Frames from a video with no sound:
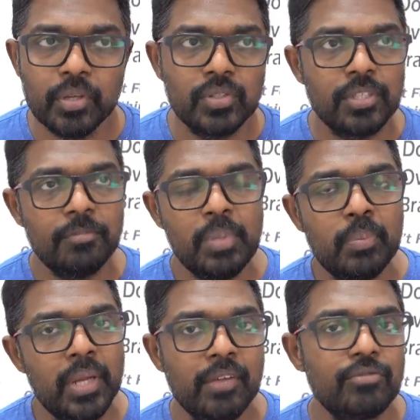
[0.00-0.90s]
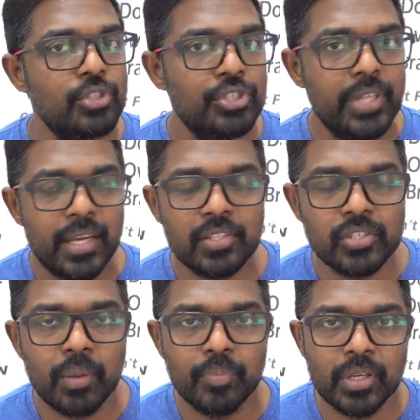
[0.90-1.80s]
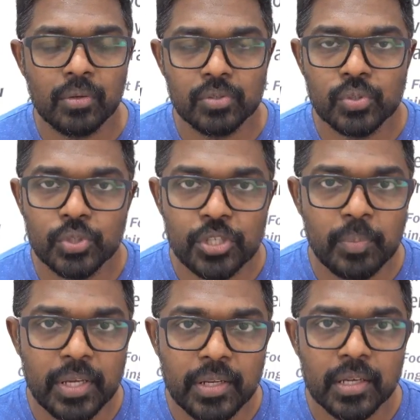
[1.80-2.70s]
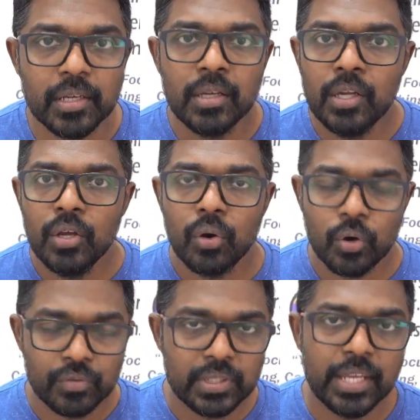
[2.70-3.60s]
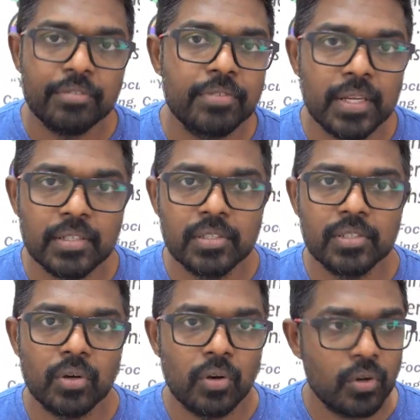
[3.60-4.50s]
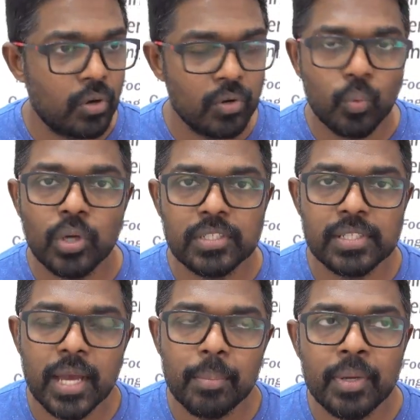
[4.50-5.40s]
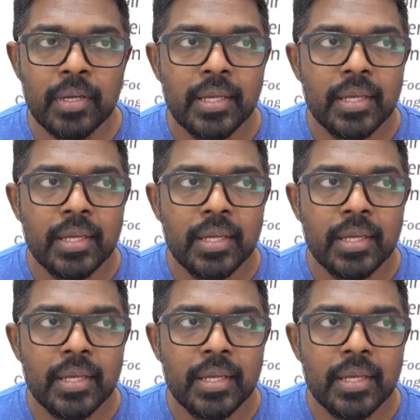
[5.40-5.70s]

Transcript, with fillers: Because if people have to share something on social media or with their friends or on WhatsApp,